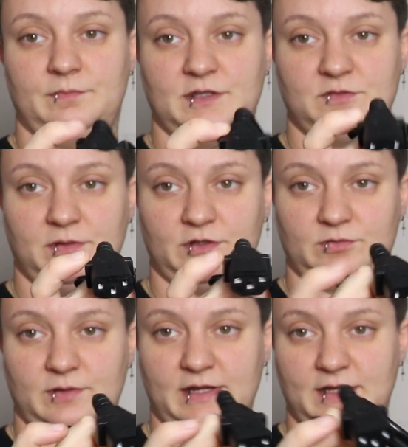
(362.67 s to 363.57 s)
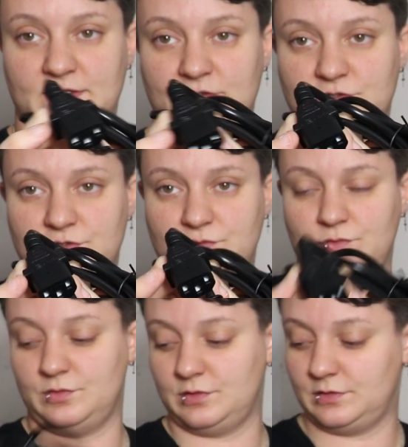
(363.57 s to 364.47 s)
This plugs right
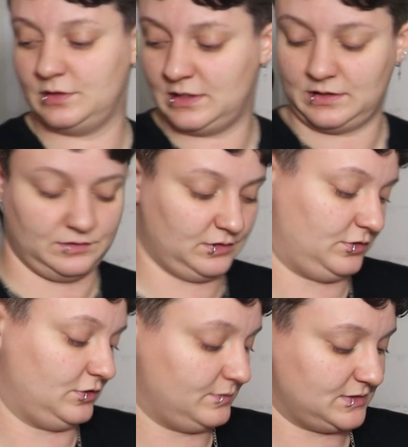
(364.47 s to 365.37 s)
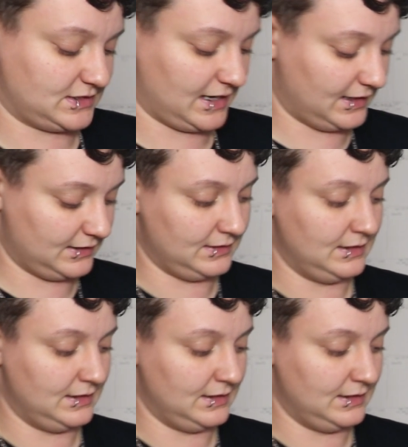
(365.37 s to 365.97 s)
into the thermostat.